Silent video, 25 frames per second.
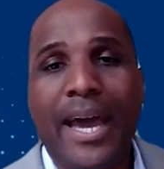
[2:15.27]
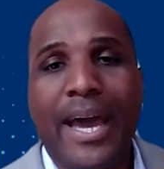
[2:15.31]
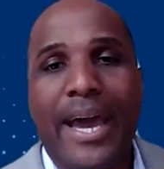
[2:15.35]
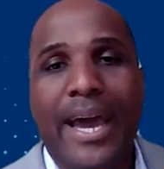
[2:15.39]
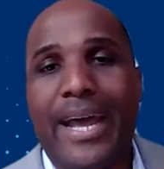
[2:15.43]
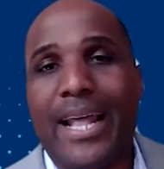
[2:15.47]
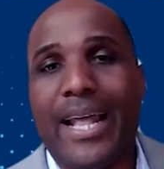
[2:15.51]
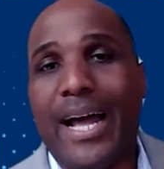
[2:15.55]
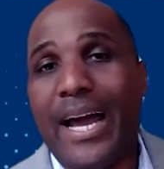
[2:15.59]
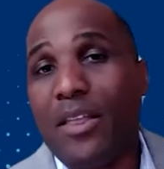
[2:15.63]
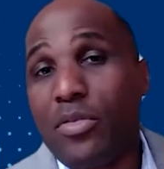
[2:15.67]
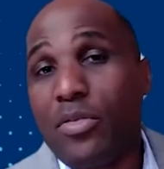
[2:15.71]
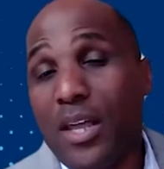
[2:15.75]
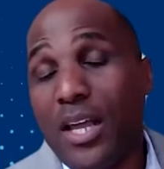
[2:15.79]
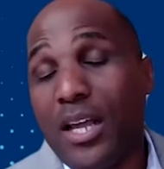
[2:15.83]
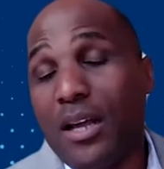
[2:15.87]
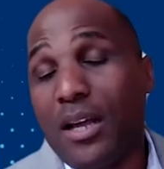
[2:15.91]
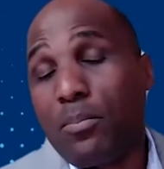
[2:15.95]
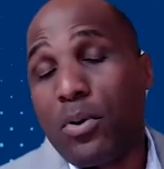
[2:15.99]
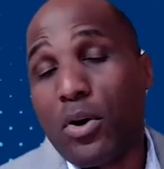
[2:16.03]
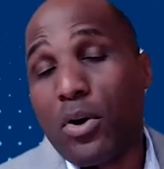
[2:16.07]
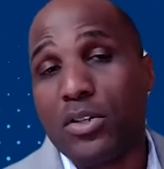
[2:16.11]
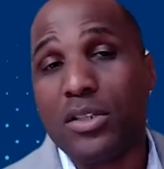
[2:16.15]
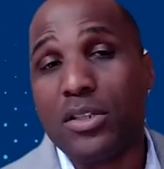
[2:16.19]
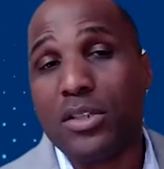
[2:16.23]
And I think
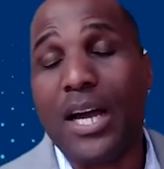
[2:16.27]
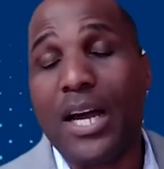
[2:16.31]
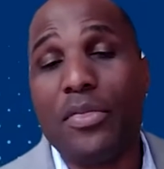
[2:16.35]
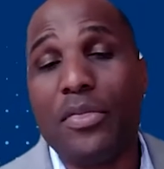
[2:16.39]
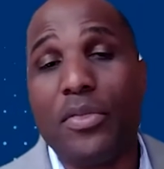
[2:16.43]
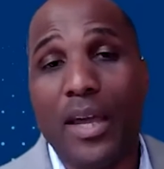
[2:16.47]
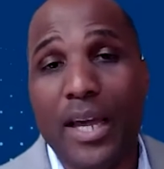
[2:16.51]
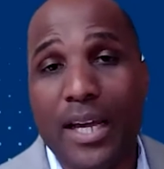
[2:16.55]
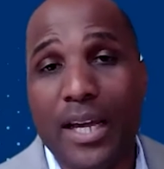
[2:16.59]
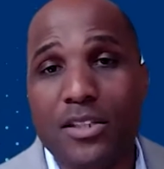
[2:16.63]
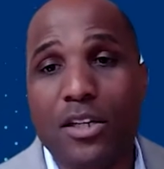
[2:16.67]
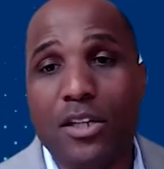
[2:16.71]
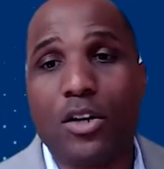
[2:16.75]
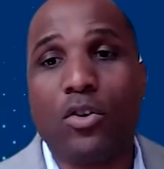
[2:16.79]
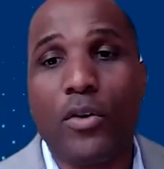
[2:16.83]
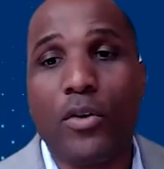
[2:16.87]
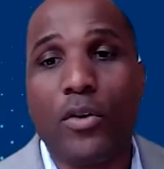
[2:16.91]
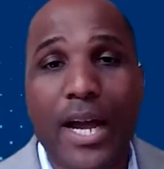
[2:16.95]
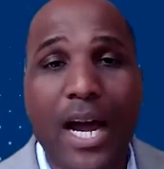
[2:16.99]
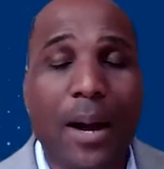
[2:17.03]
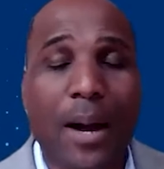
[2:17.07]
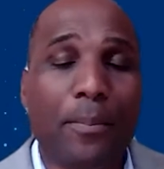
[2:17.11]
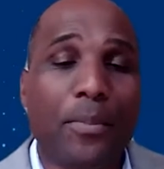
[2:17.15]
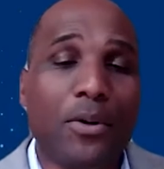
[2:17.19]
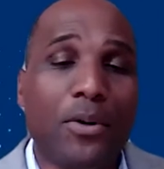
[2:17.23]
personally, I think it's a great
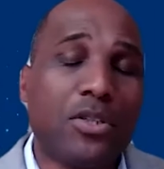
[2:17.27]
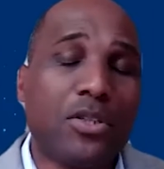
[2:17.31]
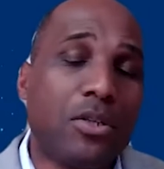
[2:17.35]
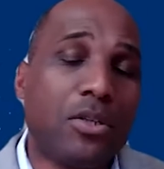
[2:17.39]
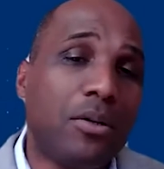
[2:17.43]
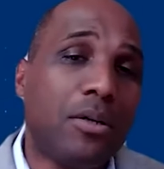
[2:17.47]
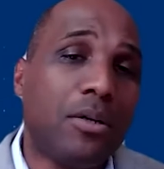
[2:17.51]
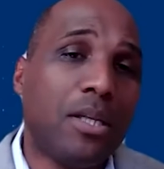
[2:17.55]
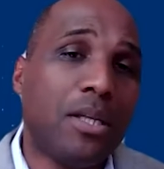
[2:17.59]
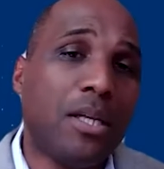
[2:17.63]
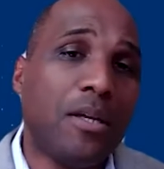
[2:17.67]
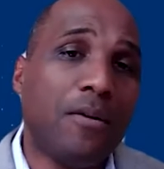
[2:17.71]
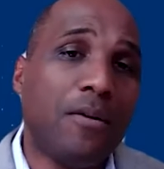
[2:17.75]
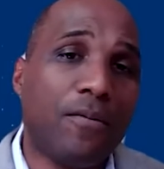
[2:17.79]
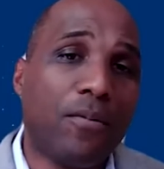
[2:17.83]
opportunity